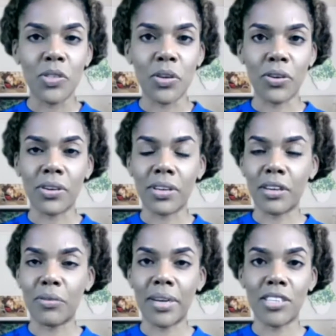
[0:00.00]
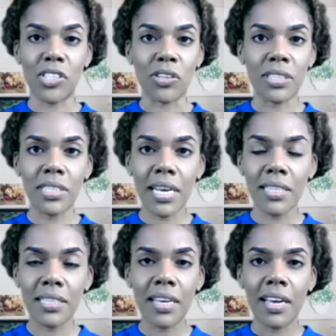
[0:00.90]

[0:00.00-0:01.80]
to your career success,